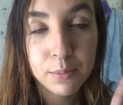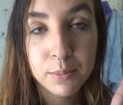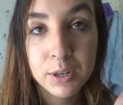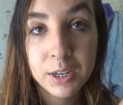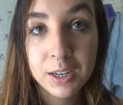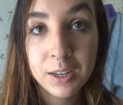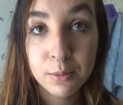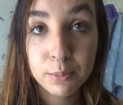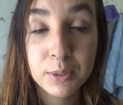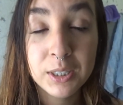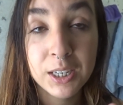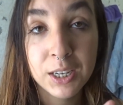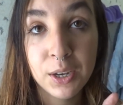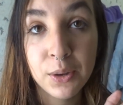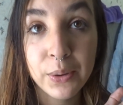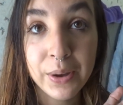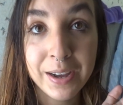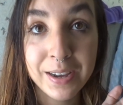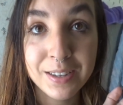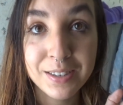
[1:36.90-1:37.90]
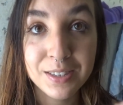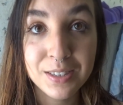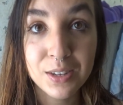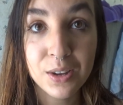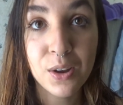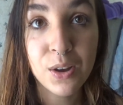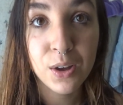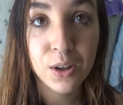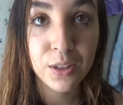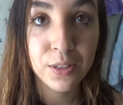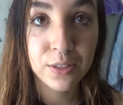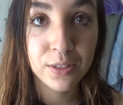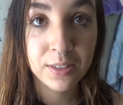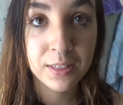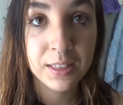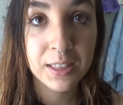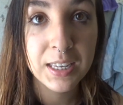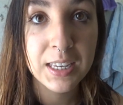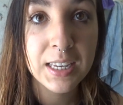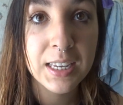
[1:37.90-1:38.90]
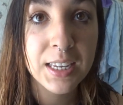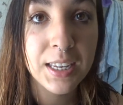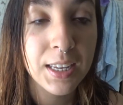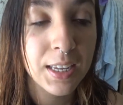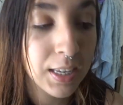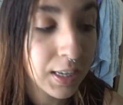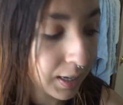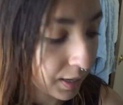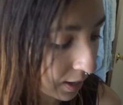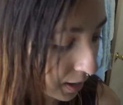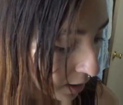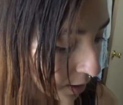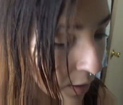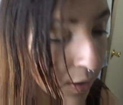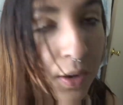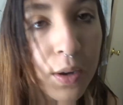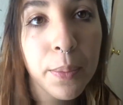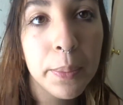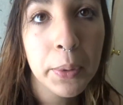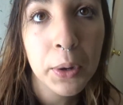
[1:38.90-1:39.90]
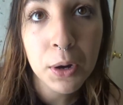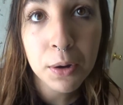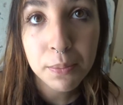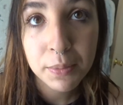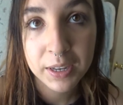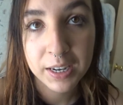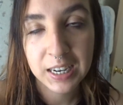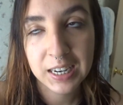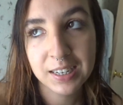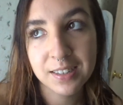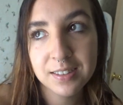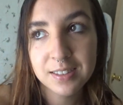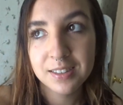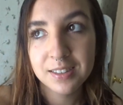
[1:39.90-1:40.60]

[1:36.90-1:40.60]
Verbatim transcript: I'm gonna update you guys on the apartment.